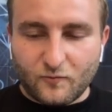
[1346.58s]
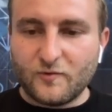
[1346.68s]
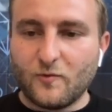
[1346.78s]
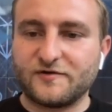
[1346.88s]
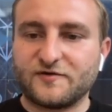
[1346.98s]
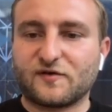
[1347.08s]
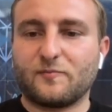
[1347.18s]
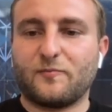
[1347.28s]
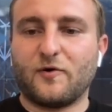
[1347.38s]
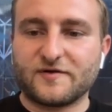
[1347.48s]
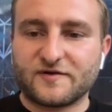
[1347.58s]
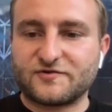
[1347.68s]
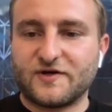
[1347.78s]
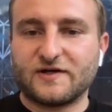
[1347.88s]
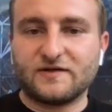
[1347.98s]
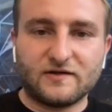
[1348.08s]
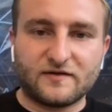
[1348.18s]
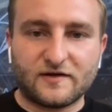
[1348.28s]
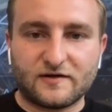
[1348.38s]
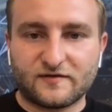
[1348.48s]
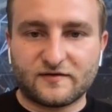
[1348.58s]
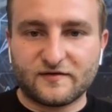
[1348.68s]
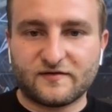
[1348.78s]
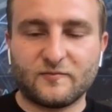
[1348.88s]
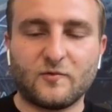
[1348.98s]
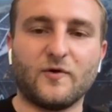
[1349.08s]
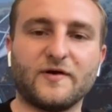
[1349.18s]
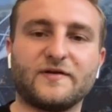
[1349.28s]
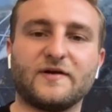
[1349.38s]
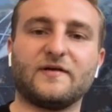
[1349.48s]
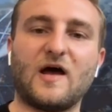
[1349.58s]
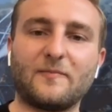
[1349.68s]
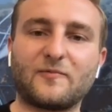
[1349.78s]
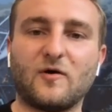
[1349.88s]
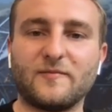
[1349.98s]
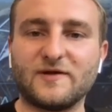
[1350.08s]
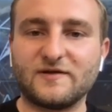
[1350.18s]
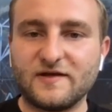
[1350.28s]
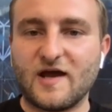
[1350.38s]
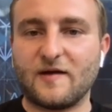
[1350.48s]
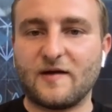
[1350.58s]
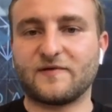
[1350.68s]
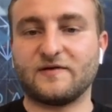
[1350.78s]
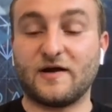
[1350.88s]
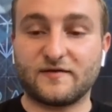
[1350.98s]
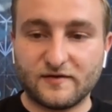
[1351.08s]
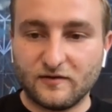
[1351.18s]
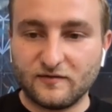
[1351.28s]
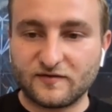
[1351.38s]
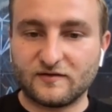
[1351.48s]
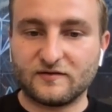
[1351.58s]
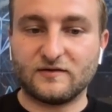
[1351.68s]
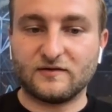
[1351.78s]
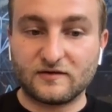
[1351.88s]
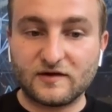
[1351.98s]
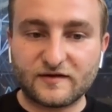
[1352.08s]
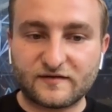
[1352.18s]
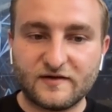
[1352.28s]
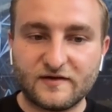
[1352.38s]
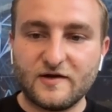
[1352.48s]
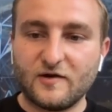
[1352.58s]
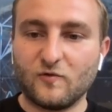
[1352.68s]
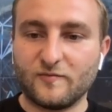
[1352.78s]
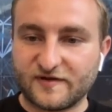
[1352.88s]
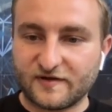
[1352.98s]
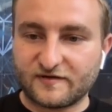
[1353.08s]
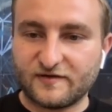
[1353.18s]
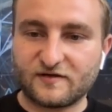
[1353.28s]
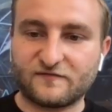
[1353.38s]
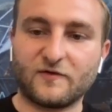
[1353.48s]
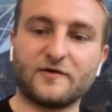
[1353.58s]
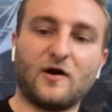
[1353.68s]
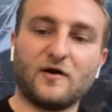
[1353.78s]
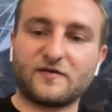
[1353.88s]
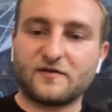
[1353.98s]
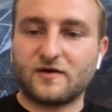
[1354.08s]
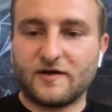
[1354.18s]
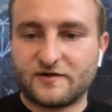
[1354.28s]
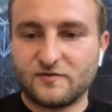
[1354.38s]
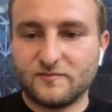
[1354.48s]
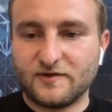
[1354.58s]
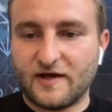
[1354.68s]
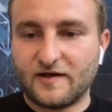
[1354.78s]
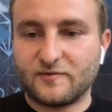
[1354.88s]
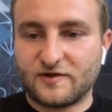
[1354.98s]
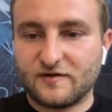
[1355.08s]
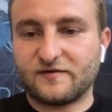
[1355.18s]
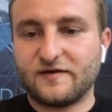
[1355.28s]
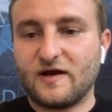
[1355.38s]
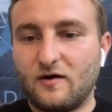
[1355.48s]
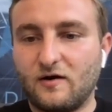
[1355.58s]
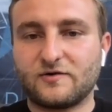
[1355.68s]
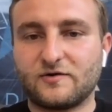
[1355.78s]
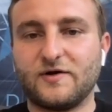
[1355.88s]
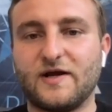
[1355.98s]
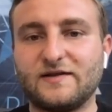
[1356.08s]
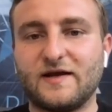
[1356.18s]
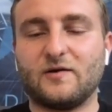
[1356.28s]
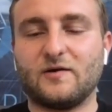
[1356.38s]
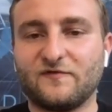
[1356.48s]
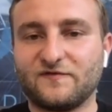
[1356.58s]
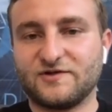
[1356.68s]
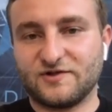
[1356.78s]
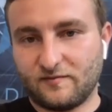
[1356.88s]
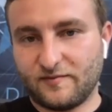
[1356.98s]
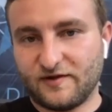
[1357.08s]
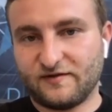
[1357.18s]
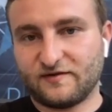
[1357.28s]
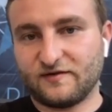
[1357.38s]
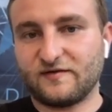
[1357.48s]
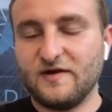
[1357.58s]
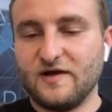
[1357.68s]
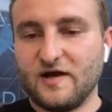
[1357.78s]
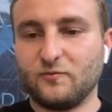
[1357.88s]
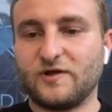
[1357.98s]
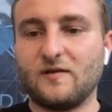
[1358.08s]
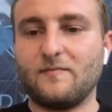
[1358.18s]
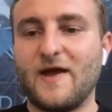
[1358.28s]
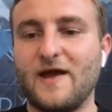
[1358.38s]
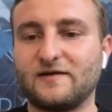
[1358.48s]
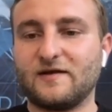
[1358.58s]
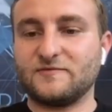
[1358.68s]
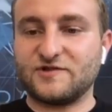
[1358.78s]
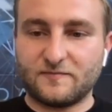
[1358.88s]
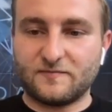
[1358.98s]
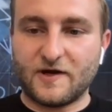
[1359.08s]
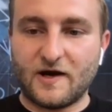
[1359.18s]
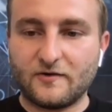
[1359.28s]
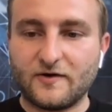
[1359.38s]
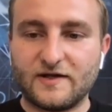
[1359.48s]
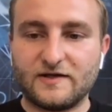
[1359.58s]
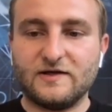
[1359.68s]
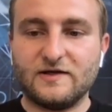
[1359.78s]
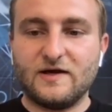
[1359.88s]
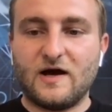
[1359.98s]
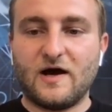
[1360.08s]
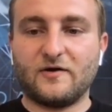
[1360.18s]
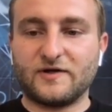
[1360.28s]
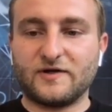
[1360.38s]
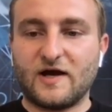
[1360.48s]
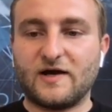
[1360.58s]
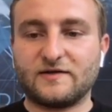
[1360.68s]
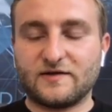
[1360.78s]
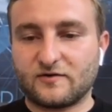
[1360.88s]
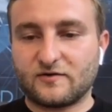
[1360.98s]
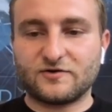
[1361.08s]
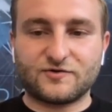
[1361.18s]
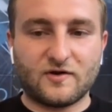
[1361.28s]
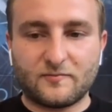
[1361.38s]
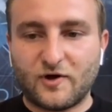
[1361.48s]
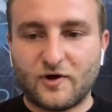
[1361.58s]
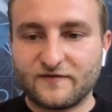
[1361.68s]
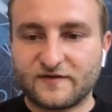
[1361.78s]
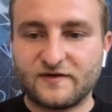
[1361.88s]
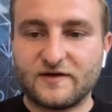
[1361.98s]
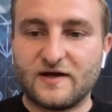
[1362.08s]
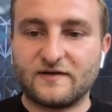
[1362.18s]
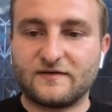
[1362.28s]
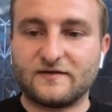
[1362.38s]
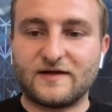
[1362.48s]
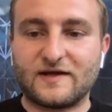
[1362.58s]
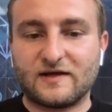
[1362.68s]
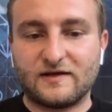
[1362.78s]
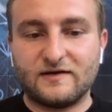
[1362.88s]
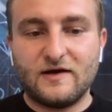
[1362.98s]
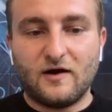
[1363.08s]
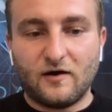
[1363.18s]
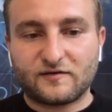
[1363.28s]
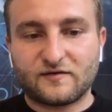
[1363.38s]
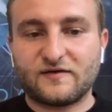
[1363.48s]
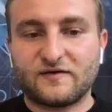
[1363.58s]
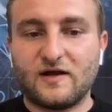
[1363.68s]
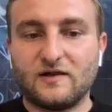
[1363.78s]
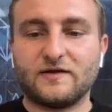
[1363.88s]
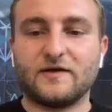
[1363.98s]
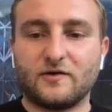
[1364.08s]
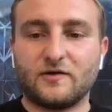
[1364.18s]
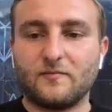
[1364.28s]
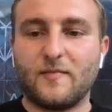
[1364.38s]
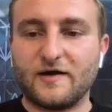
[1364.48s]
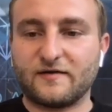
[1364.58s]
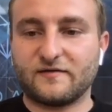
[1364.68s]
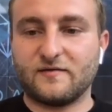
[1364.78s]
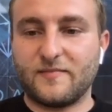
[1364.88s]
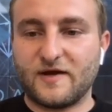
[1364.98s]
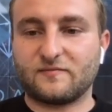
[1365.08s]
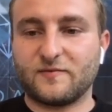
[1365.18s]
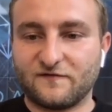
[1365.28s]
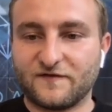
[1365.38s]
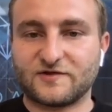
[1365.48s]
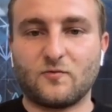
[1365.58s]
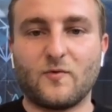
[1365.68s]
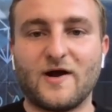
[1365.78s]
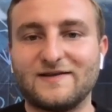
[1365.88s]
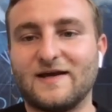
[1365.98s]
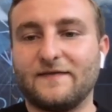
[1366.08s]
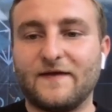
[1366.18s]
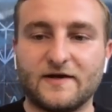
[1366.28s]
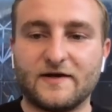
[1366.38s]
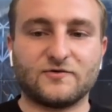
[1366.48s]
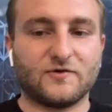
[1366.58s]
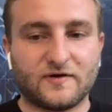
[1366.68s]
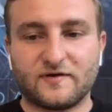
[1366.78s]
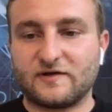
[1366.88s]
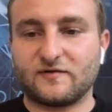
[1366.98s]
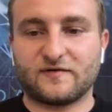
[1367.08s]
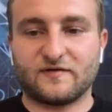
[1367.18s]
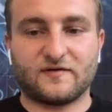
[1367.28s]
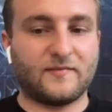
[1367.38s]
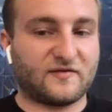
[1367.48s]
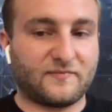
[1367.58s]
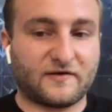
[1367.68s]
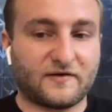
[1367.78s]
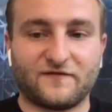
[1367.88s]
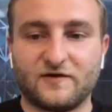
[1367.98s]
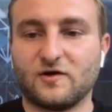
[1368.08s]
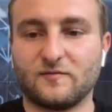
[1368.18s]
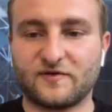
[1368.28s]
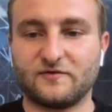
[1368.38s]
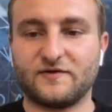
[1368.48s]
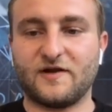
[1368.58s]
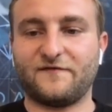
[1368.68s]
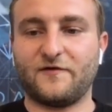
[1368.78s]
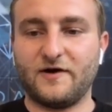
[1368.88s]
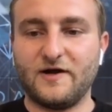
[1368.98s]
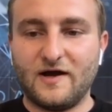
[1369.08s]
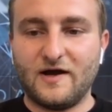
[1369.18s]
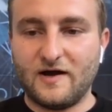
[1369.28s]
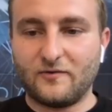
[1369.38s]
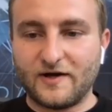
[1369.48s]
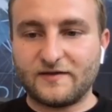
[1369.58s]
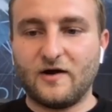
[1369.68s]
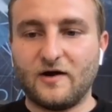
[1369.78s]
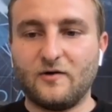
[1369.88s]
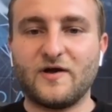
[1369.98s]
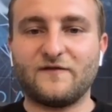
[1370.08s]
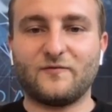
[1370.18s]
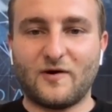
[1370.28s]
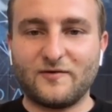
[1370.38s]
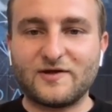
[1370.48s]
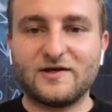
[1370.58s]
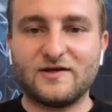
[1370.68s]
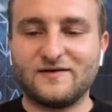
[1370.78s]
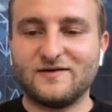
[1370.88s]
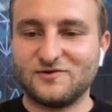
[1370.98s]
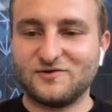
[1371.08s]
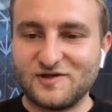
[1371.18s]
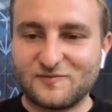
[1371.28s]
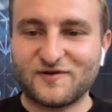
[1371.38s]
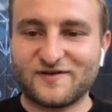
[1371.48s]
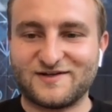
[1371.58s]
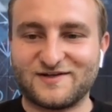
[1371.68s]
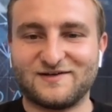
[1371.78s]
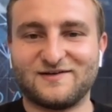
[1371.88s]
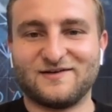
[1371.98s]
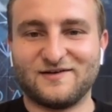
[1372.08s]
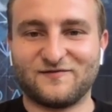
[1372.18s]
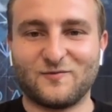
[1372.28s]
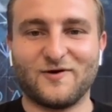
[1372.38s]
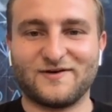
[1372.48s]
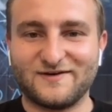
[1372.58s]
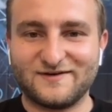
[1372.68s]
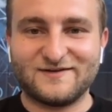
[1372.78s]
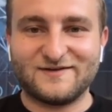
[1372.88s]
we want to support and strengthen the Lisk ecosystem. Yeah. We want that upcoming DApps and ICOs on Lisk will be successful and also connect to Madana because they all create data with digital businesses. Yeah. And we can make them GDPR ready regarding data control and privacy. And they can also sell and anonymize in the best beneficial way their data to our ecosystem as passive income. So therefore, right now we have a very good, unique position, if you want.